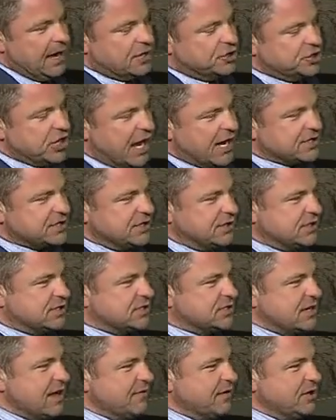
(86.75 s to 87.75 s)
Jackson,
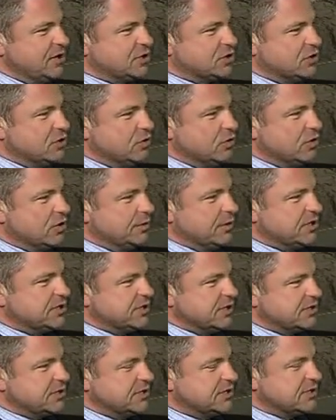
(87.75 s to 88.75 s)
72. It'll be
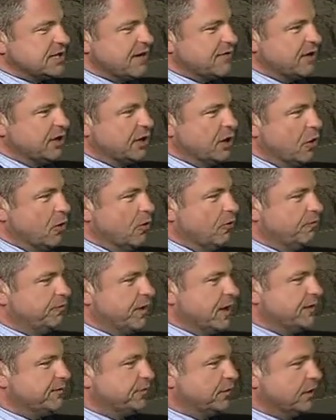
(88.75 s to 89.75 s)
67 at Old
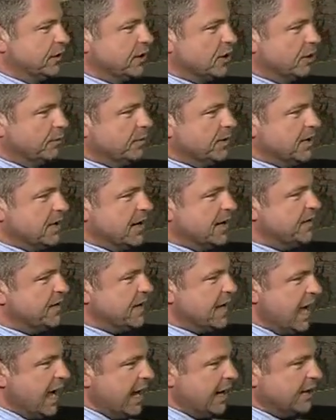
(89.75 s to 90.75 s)
Faithful. It'll be in
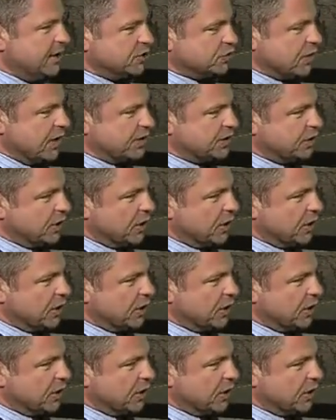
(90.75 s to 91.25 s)
the 80s right